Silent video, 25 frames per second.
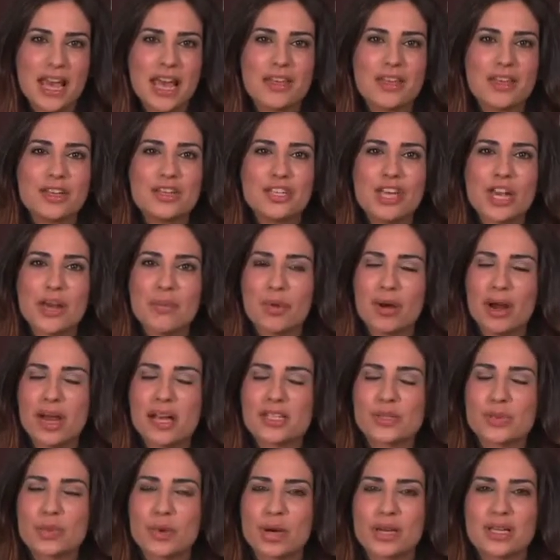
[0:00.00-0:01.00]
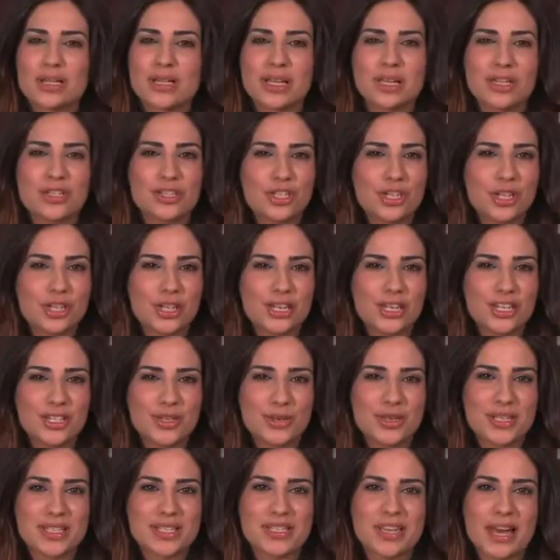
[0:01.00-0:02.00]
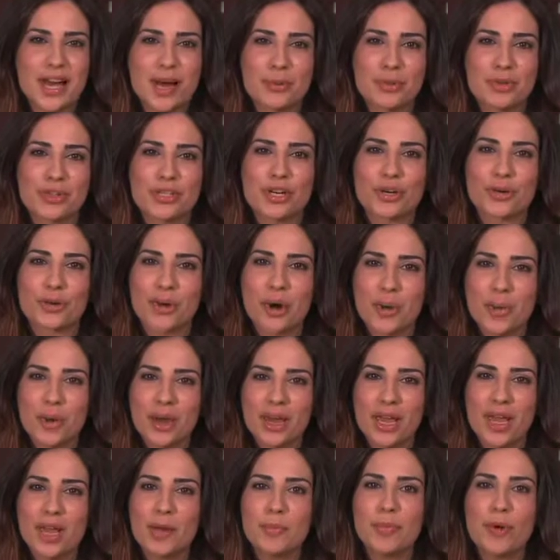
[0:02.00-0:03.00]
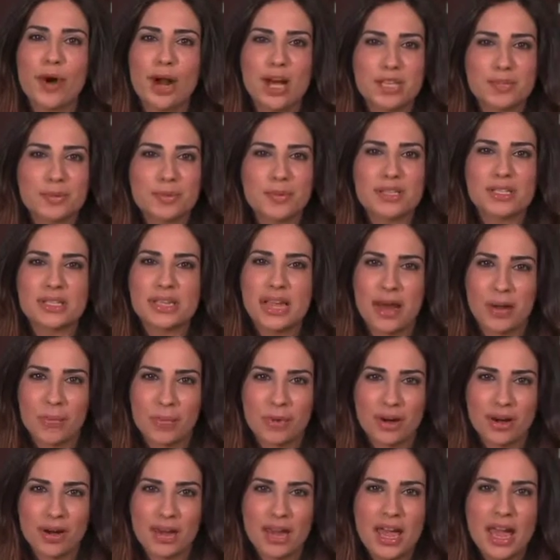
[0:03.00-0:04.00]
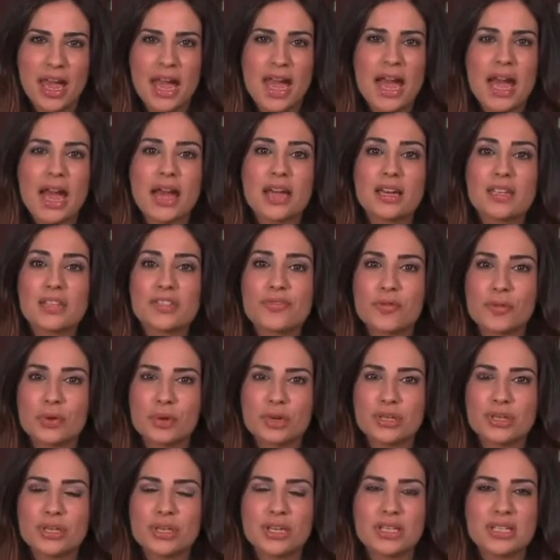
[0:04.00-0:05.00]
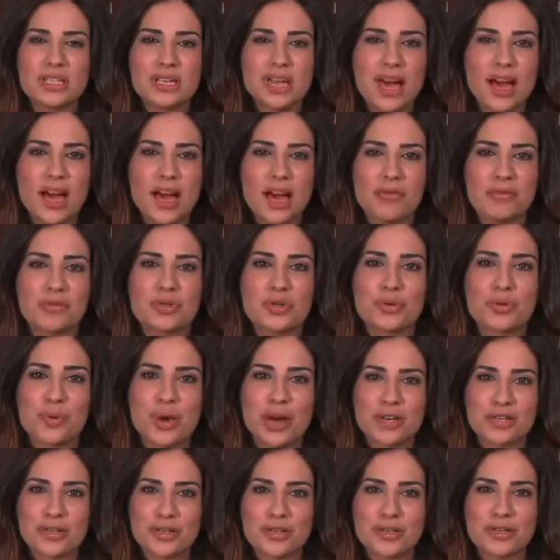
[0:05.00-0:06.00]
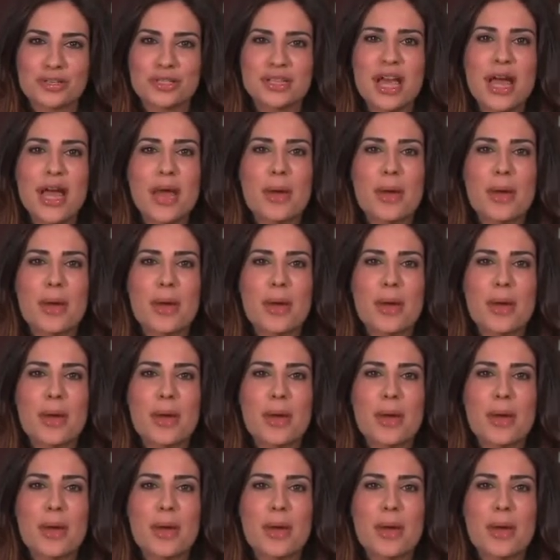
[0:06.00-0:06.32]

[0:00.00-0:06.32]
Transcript: The Chamber has worked diligently to establish a growing and prosperous network and is fortunate to have directors,